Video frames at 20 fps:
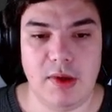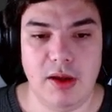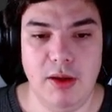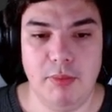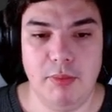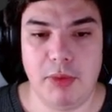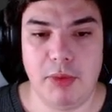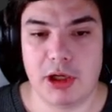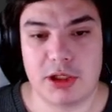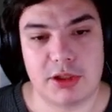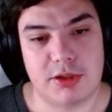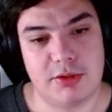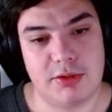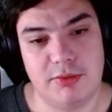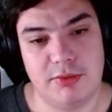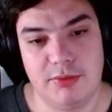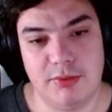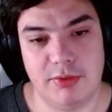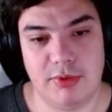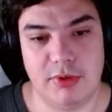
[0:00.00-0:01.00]
But
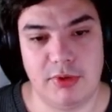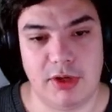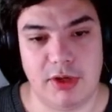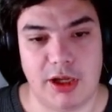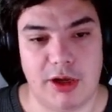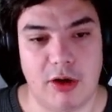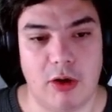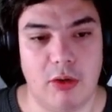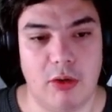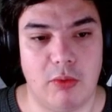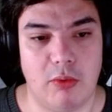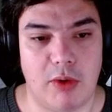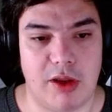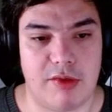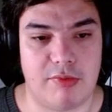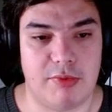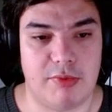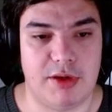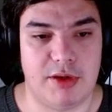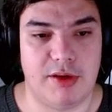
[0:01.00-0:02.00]
like
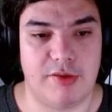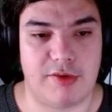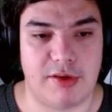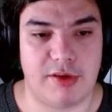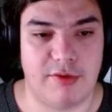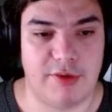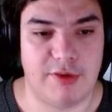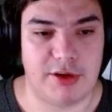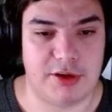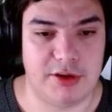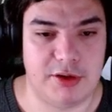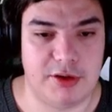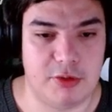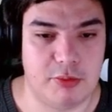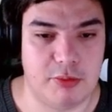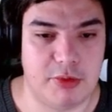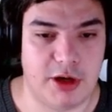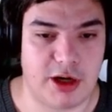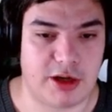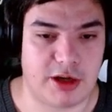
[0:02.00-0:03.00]
always, we discovered a new
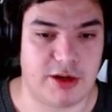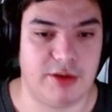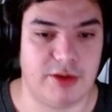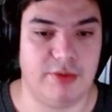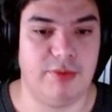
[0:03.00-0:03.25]
bug.